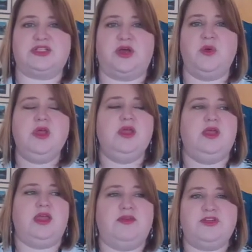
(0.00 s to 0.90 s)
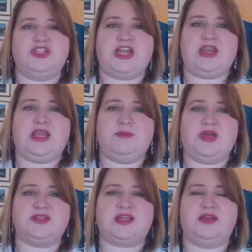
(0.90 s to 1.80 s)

So if you're checking emails,